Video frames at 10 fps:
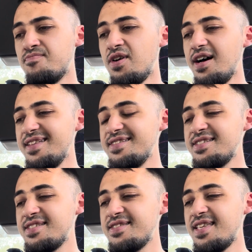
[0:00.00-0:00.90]
But
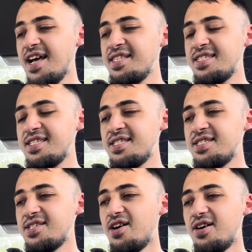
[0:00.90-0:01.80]
that
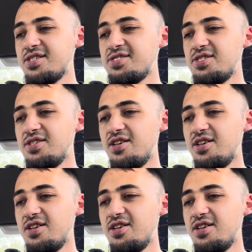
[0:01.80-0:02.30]
just sucks,